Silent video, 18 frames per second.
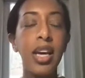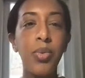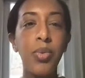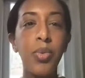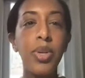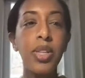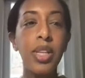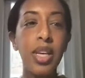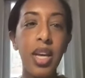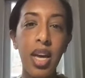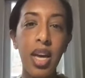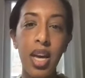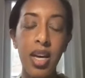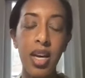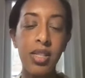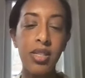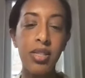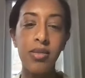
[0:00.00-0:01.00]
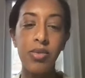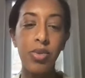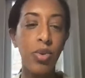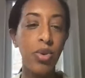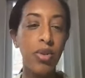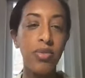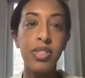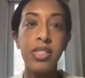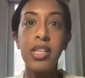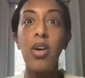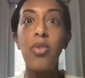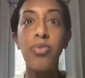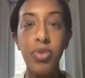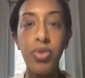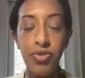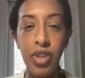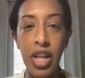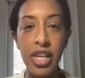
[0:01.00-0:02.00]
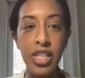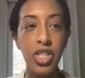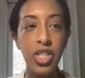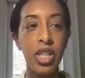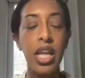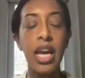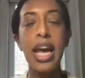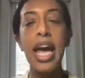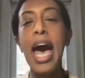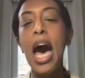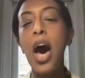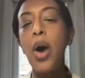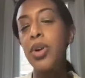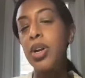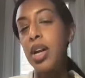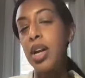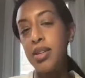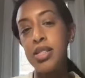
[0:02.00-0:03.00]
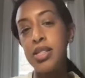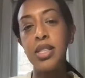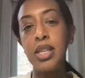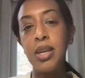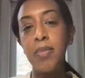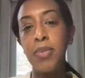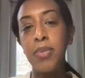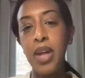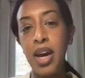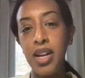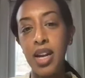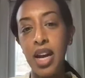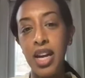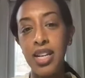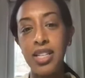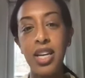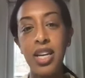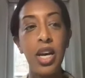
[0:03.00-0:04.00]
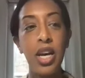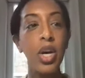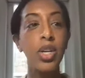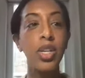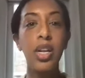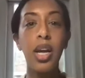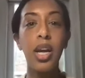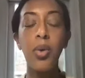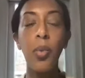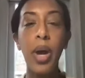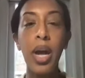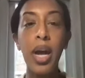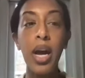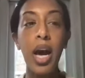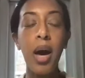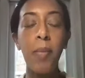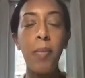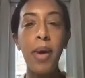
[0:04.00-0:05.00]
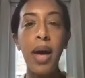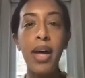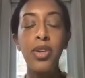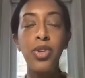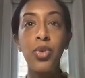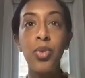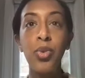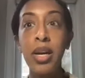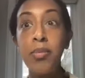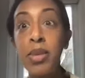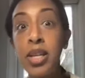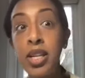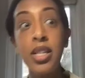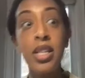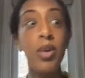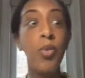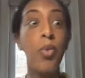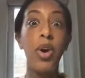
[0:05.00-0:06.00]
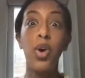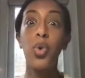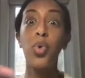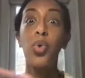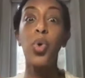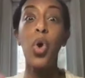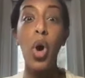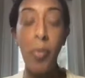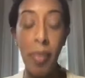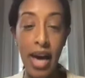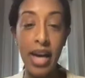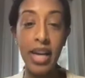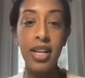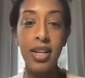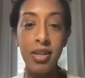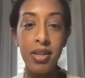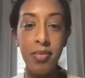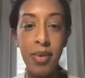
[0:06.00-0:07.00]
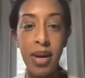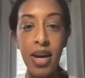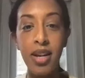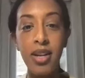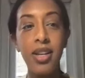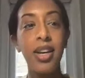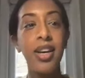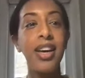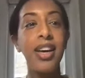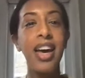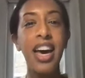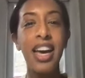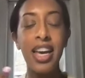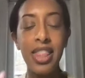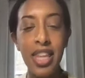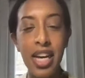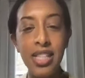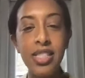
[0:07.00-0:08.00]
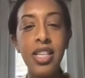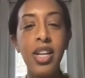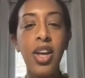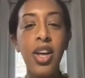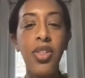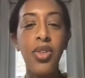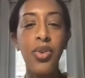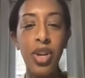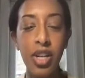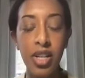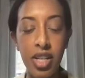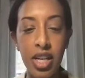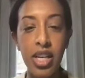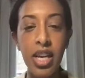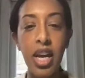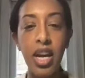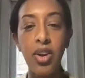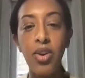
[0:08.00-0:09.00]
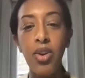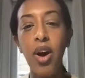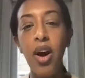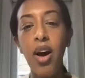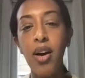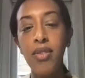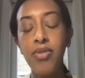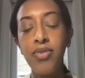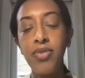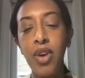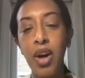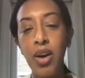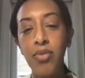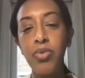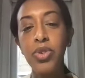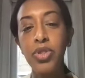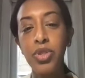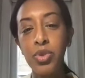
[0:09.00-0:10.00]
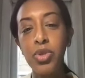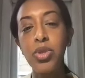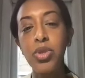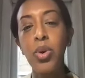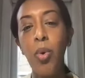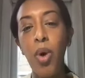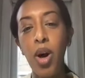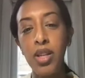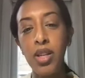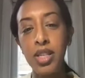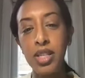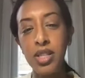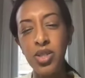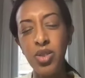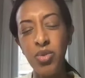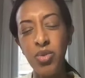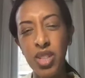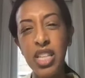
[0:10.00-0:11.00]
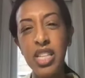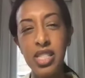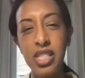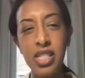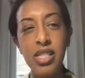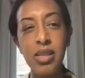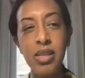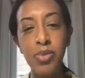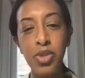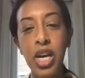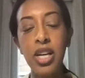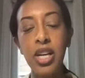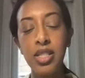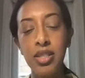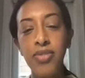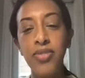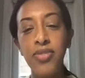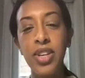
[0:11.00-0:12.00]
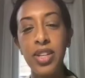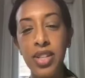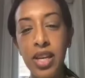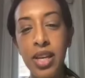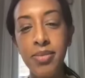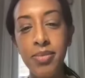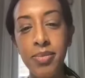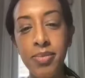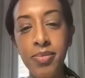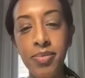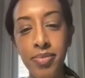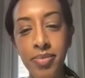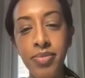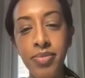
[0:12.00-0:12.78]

it really is sort of self-reflection, like, how did I sleep that night? Did I wake up and do I immediately want to crawl back into bed? Again, that's another indicator of reduced quality. So really, it's a subjective feeling.